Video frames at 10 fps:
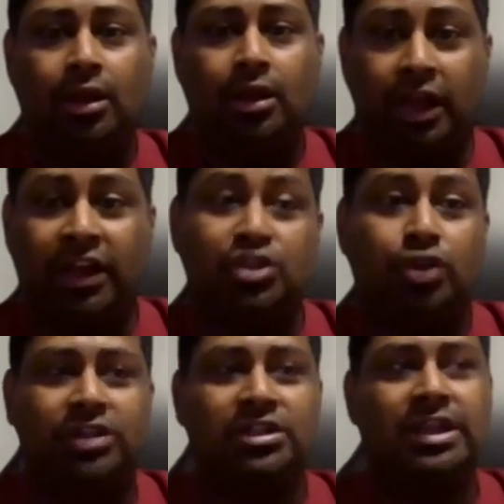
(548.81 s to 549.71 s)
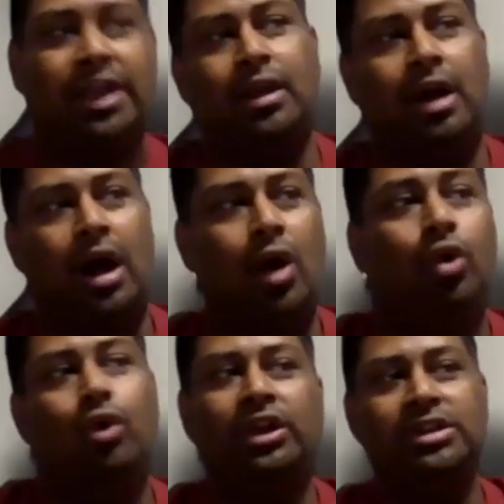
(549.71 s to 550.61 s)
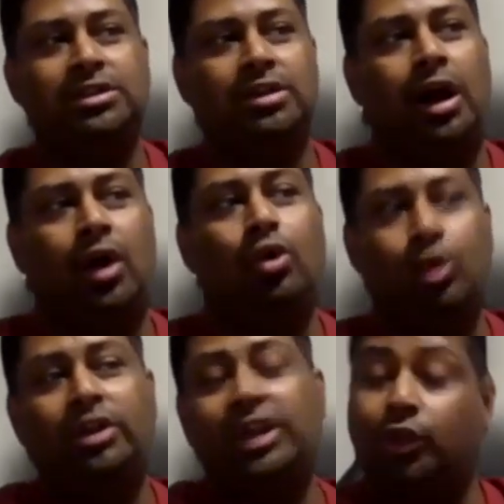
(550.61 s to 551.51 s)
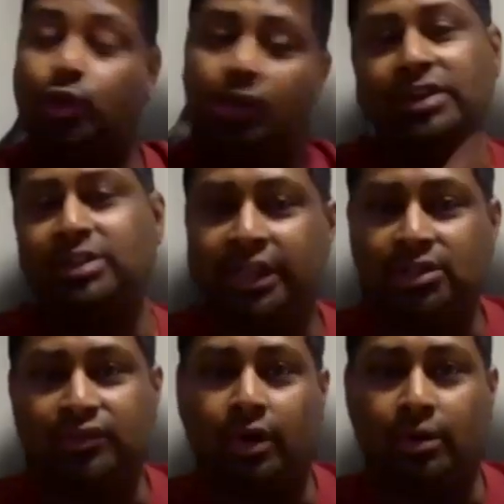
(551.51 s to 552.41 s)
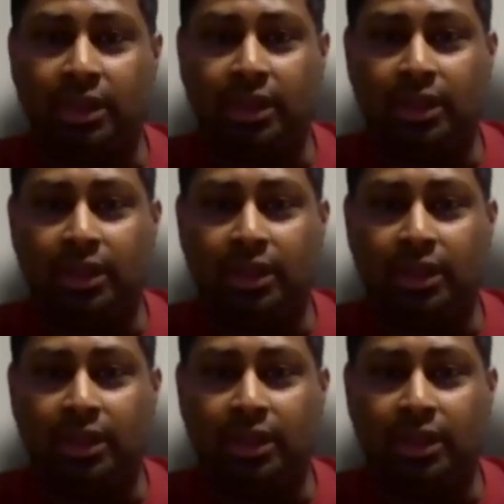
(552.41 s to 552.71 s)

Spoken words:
It is not just like how good that university is for me.